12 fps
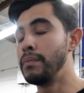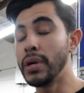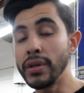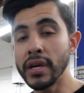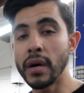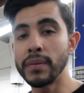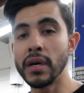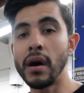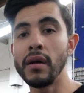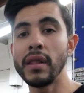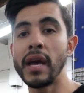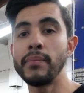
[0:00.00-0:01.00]
building up the
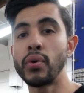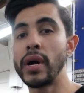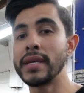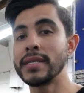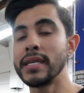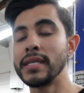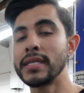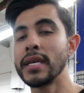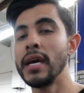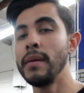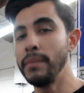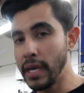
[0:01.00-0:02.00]
online presence,
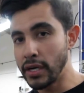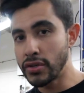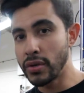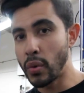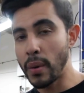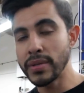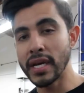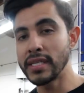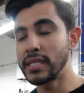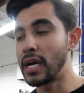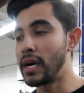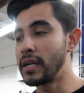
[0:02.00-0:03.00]
making sure the website's
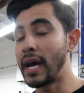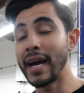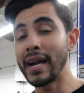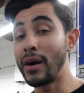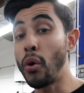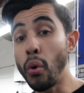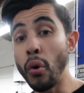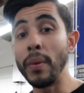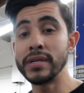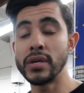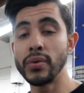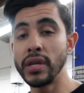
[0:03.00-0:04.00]
done. I got a whole
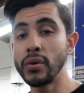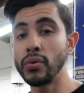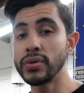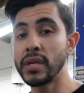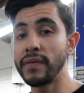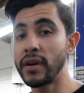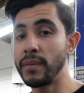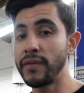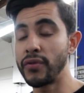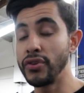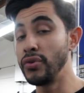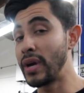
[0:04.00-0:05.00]
bunch of really cool stuff coming
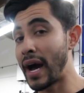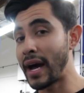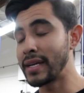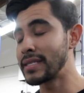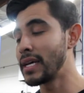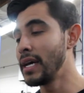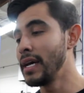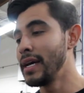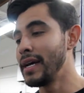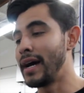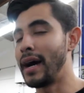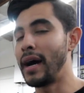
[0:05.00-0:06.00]
for you guys.
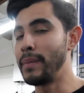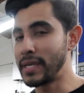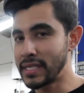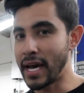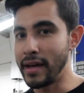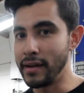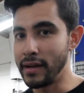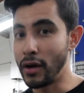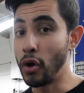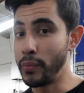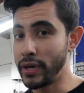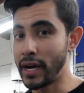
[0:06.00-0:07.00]
I'm excited. I
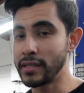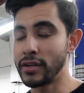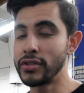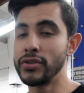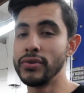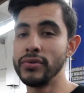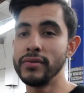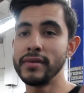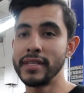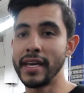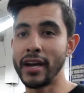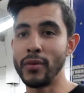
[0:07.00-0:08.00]
hope you guys are too.
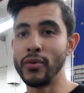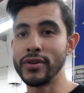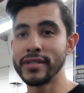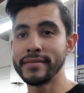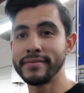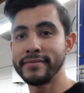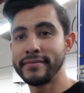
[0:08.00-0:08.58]
Take care, boys.